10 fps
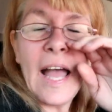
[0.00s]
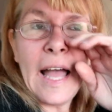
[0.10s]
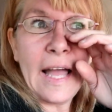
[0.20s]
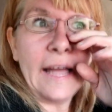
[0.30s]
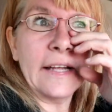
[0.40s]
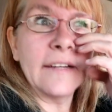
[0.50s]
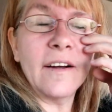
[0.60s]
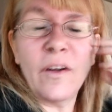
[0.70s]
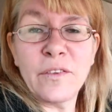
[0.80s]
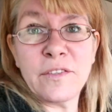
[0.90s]
and
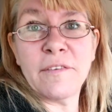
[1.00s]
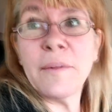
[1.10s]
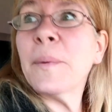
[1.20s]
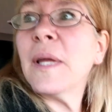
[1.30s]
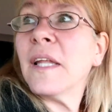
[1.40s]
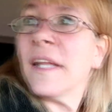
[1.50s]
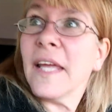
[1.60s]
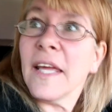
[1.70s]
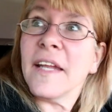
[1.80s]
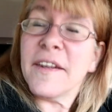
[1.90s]
all the stuff that we
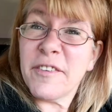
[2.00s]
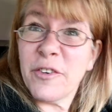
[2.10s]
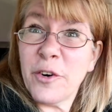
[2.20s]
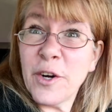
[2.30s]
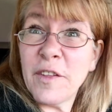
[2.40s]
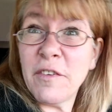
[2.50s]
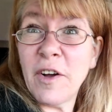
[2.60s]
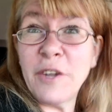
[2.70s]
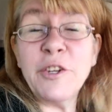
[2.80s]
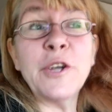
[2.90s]
need for the
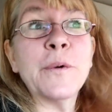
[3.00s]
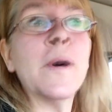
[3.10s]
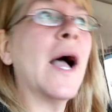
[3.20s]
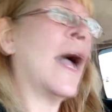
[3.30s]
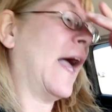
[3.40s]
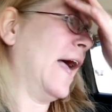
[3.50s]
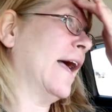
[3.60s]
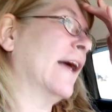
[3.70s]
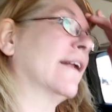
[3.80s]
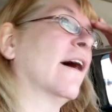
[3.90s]
fondue.
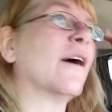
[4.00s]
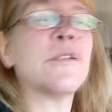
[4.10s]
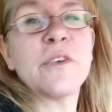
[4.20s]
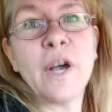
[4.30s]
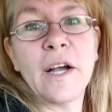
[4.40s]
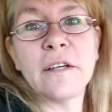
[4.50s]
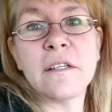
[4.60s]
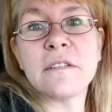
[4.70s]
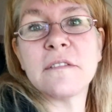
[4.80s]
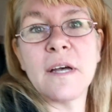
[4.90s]
And I also got
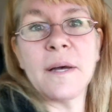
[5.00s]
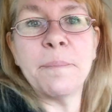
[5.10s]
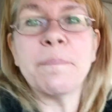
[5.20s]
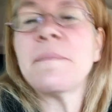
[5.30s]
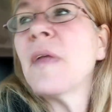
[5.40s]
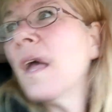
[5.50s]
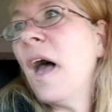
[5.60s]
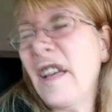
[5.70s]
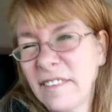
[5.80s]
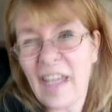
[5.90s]
her some,
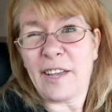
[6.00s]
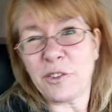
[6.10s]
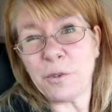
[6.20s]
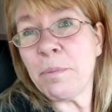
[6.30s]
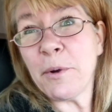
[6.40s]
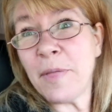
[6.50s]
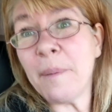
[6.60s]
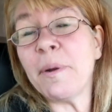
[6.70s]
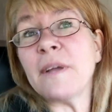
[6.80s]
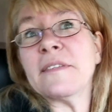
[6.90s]
as an extra birthday
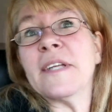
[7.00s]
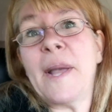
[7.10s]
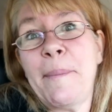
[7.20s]
present,